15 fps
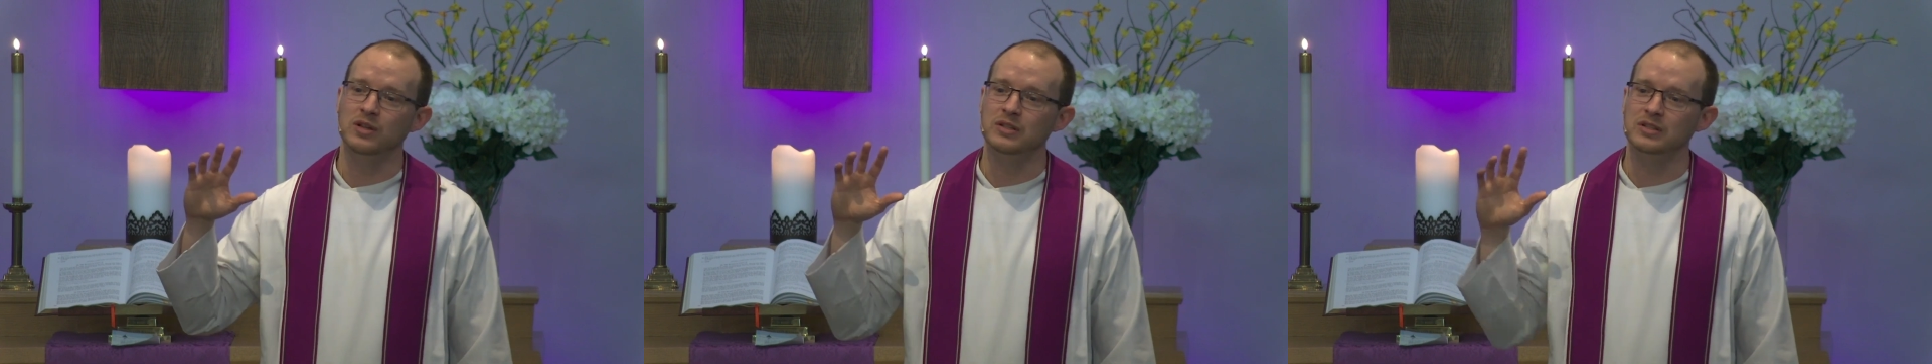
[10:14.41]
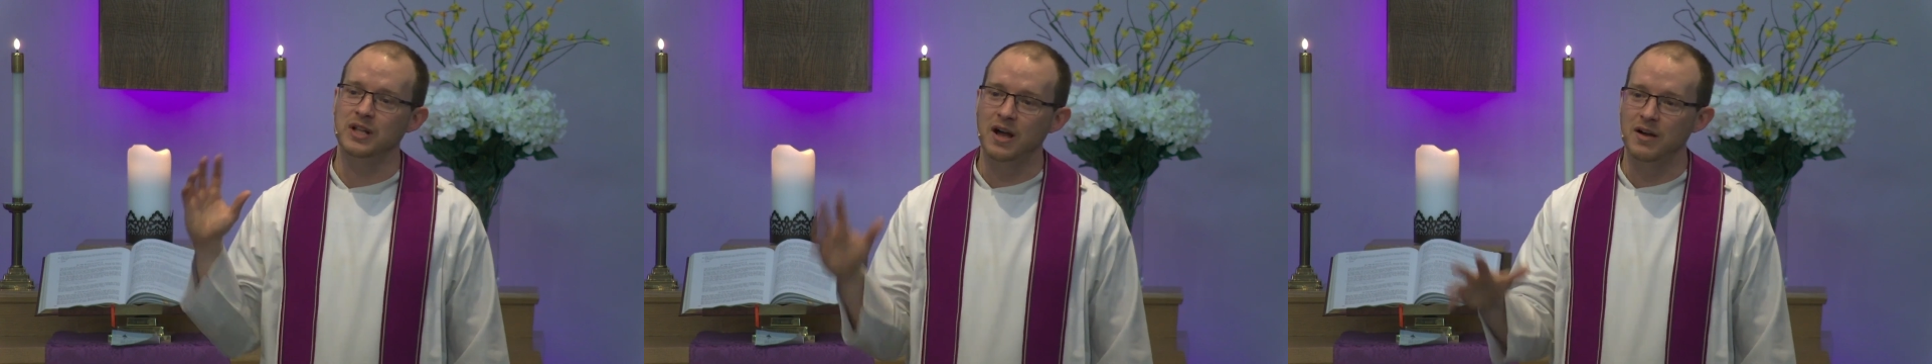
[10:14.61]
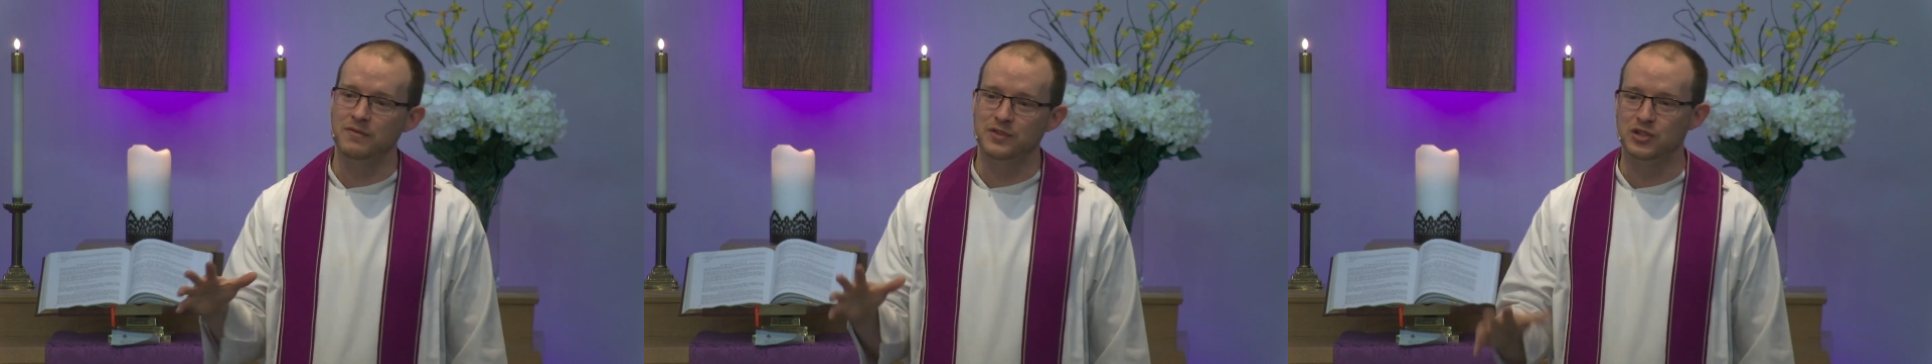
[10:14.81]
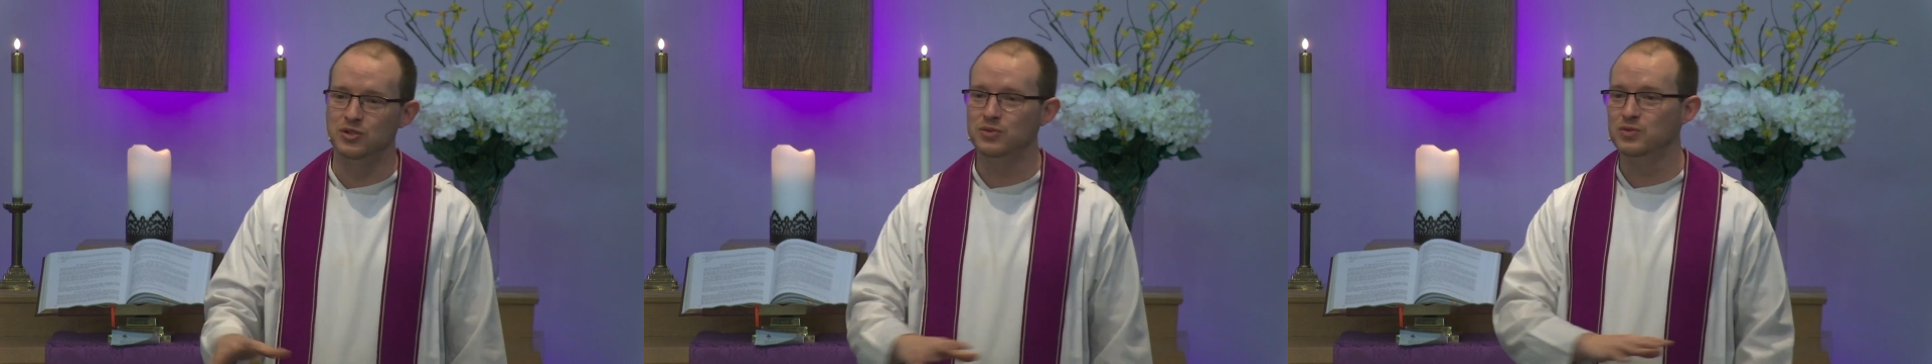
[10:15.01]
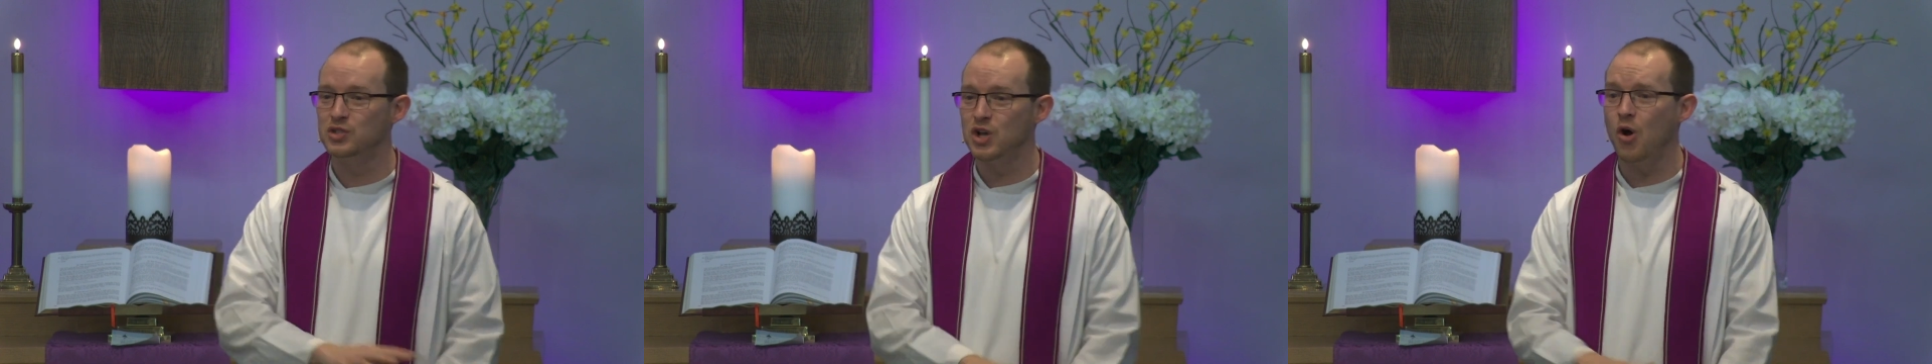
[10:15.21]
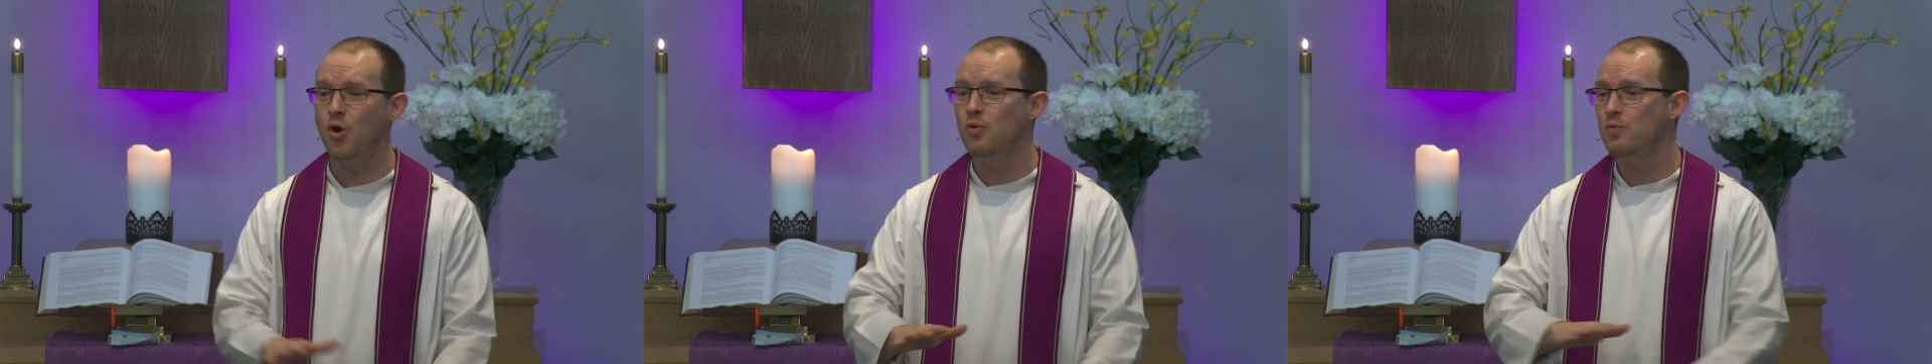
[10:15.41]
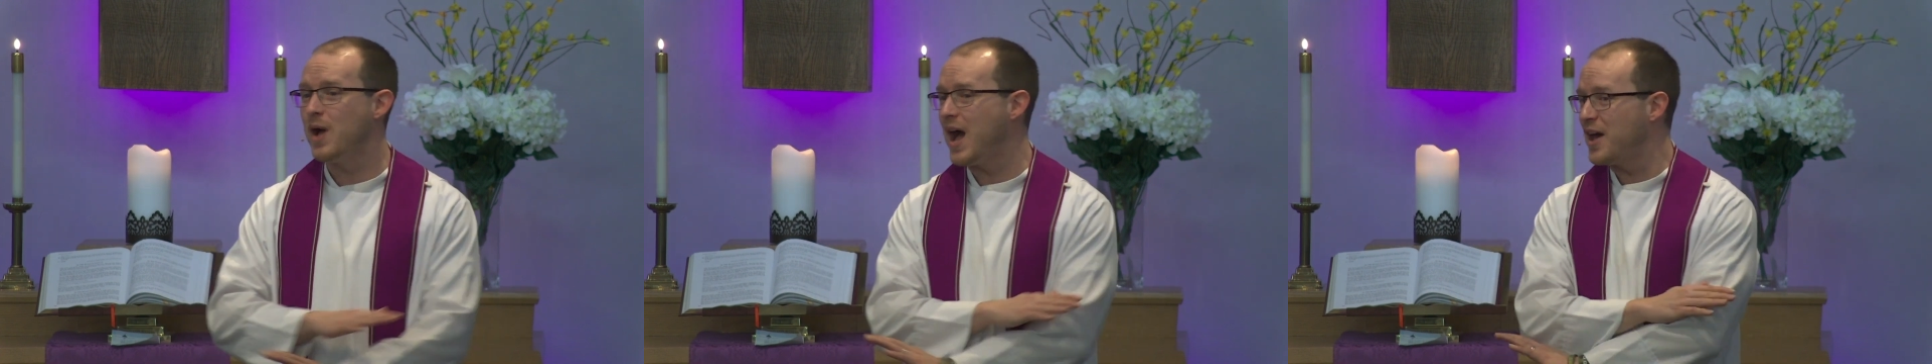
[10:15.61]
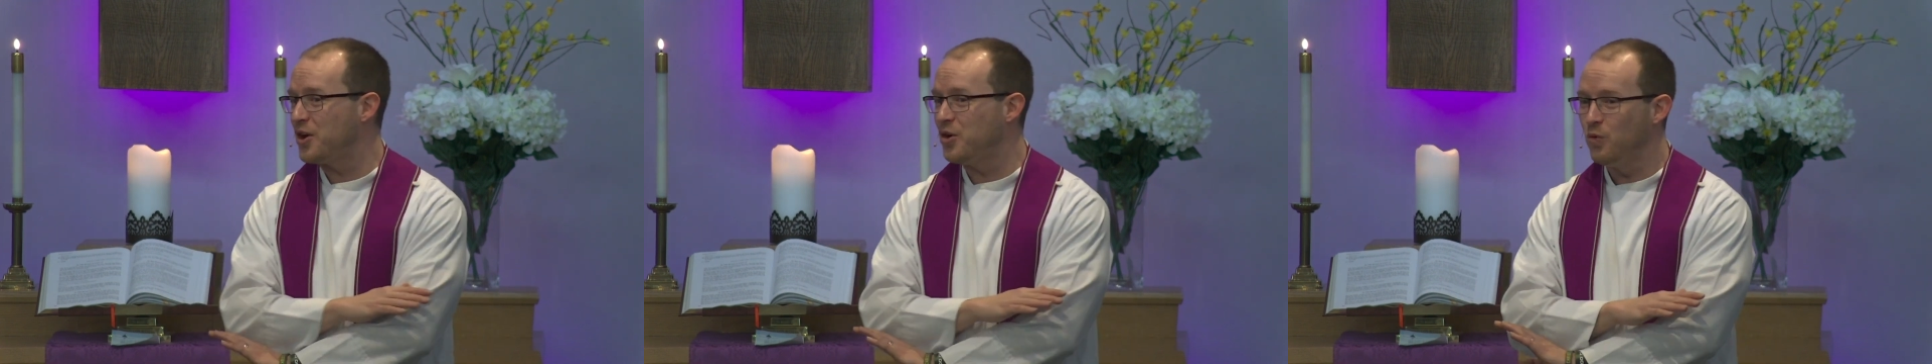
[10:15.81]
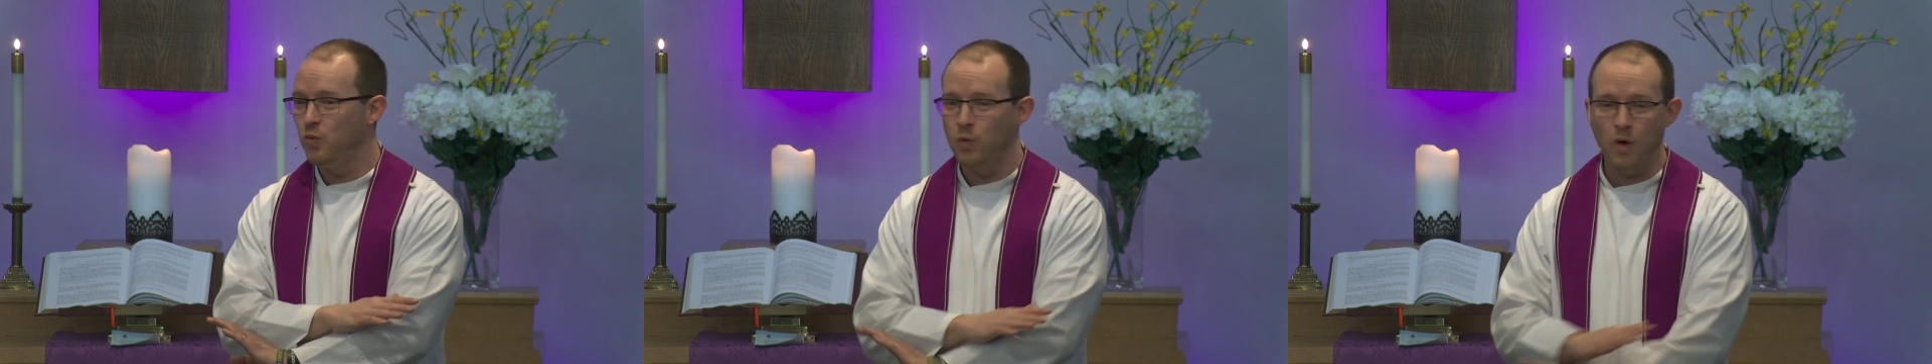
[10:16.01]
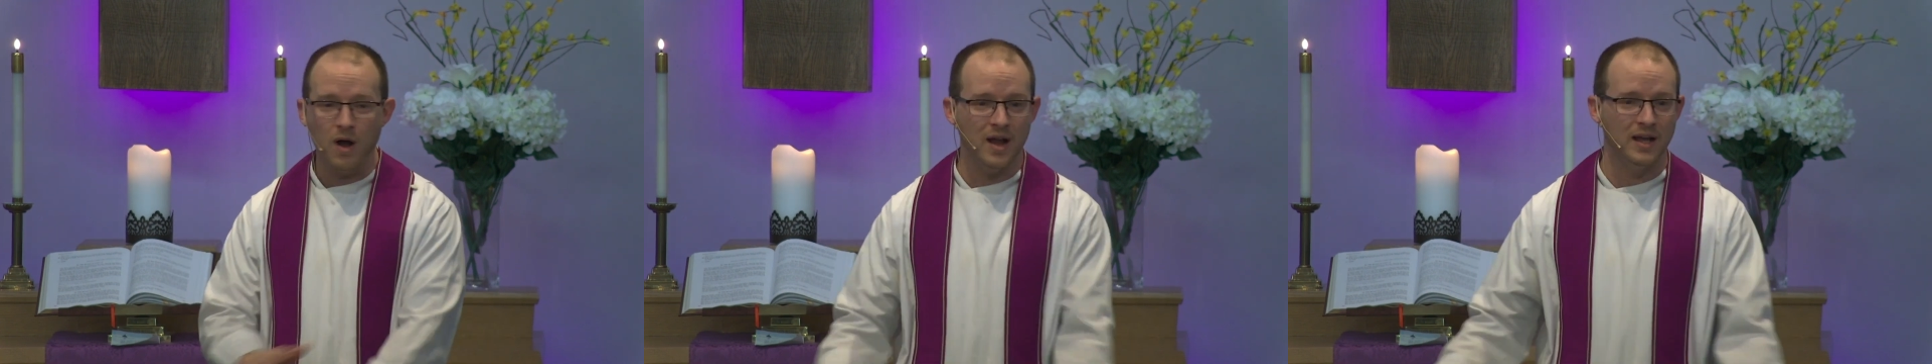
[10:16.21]
love you no matter
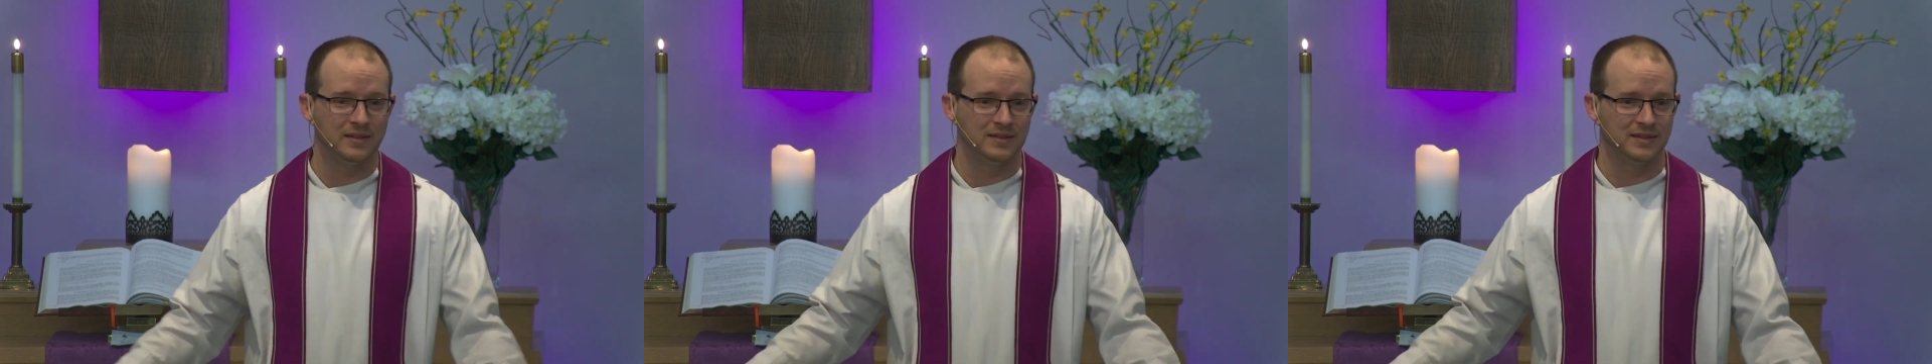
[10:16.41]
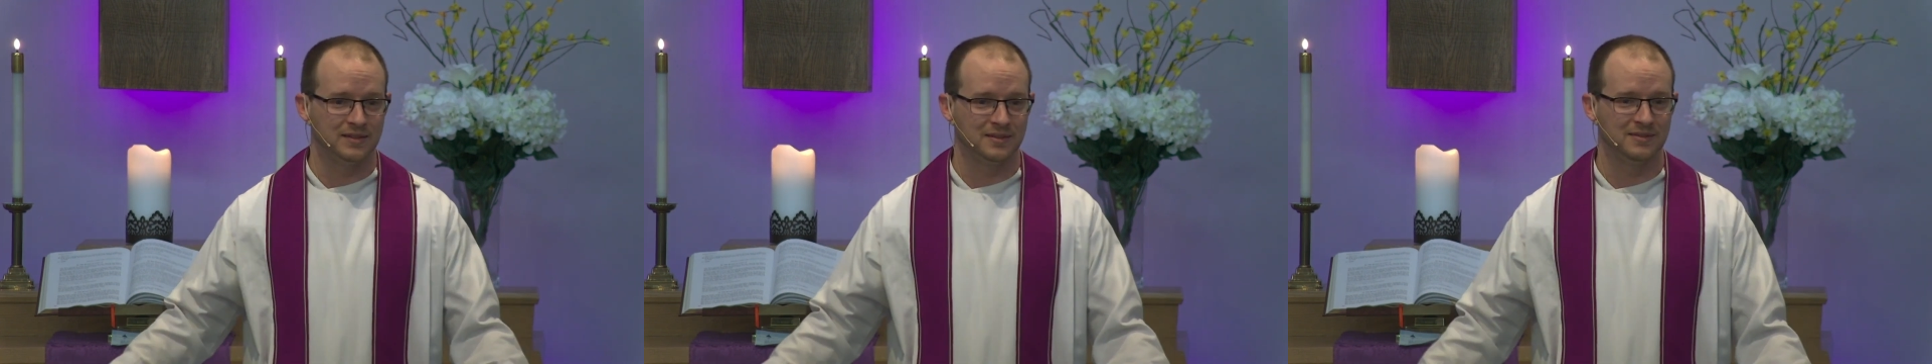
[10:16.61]
what.